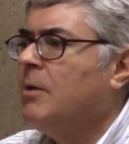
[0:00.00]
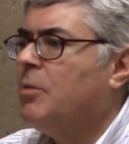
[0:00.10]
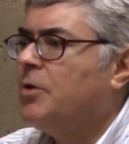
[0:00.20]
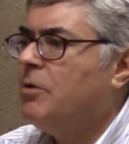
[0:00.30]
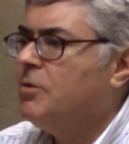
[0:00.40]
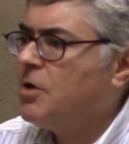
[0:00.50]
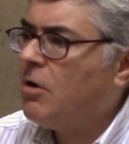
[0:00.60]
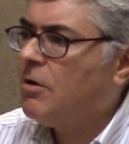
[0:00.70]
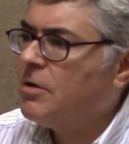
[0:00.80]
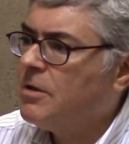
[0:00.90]
But those
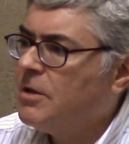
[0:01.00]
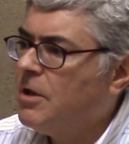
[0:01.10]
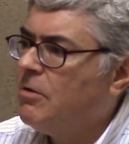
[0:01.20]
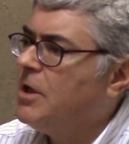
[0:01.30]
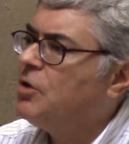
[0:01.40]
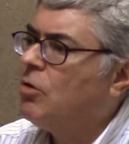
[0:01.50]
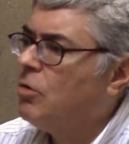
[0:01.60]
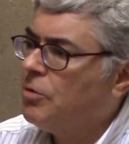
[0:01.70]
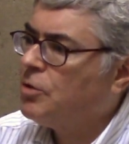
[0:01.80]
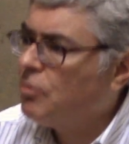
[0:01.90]
aren't,
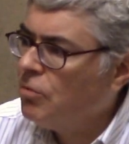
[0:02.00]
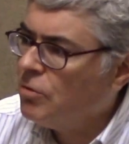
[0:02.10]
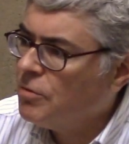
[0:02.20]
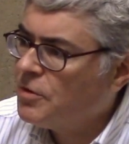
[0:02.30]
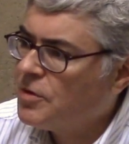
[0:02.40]
eternal truths.